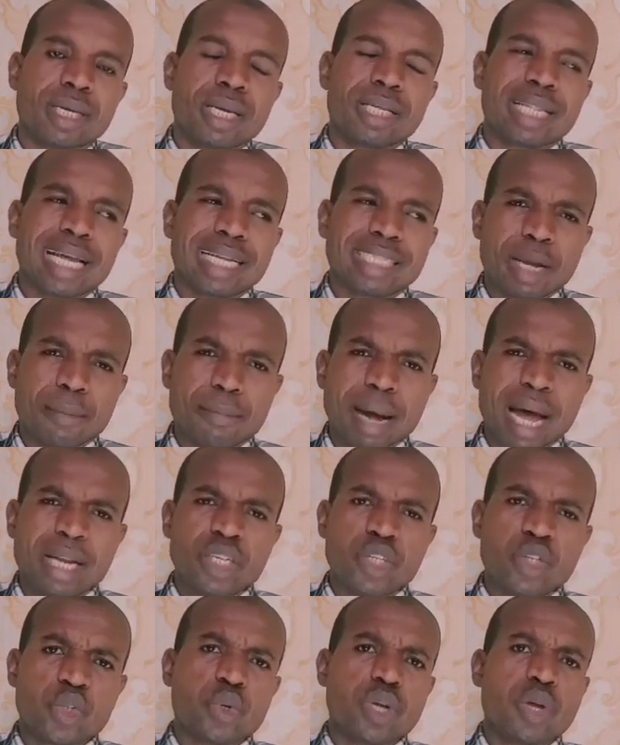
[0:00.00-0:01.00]
That a
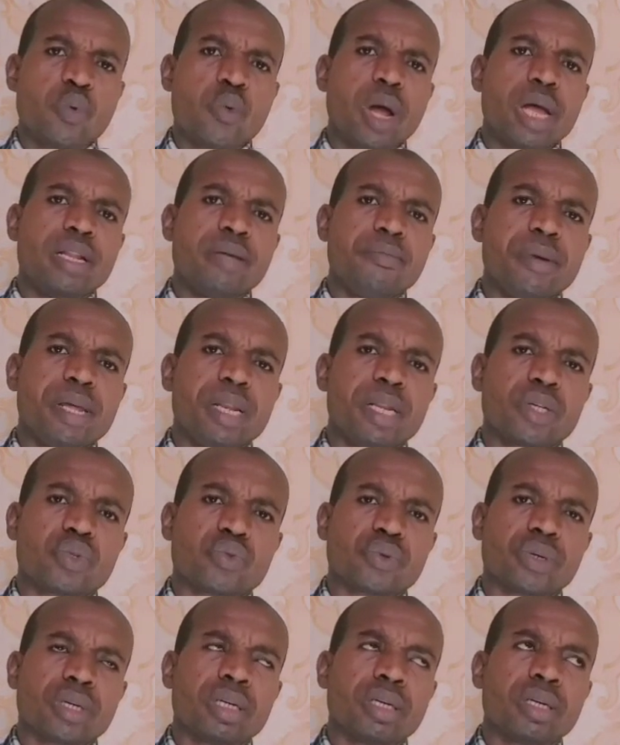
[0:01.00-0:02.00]
man is doing well in
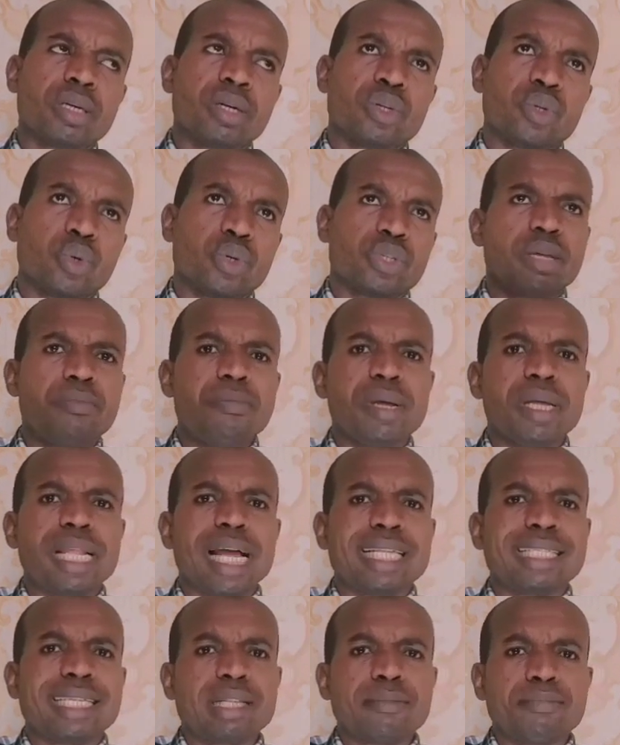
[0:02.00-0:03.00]
ministry, does it mean
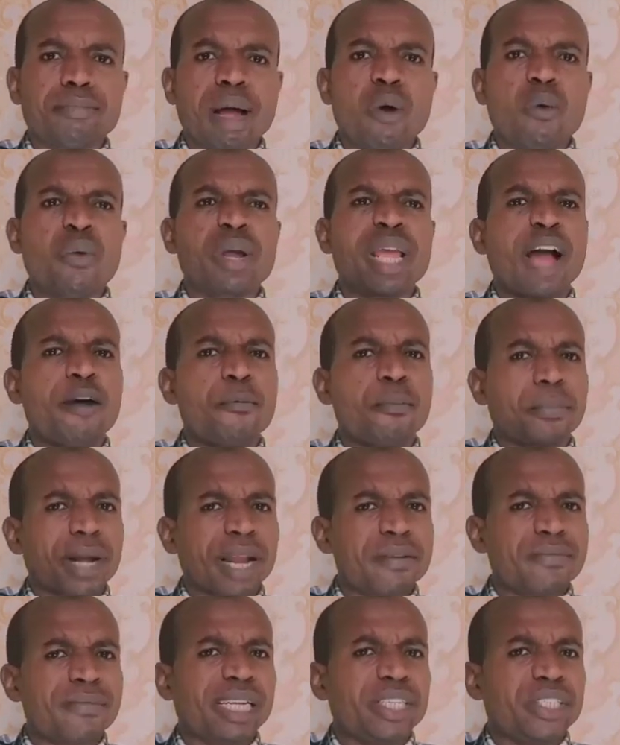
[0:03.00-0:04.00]
that that man will have
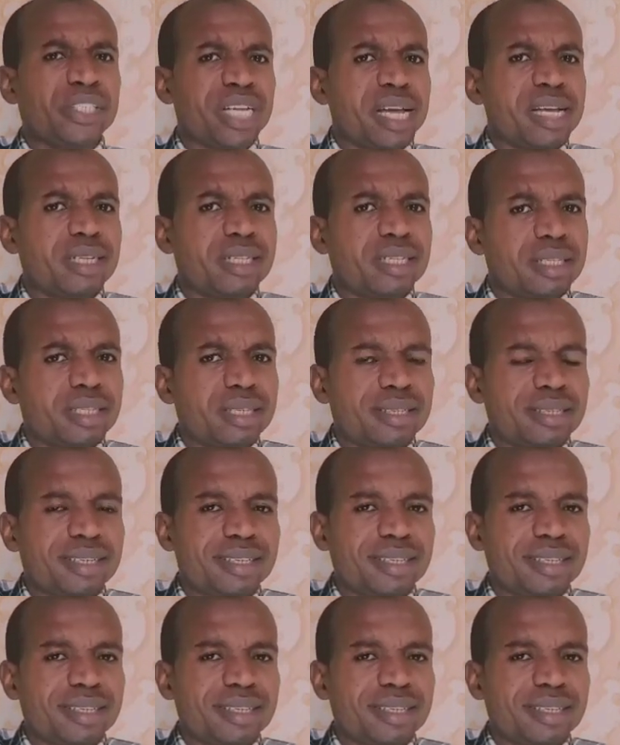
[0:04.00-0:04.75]
private jets?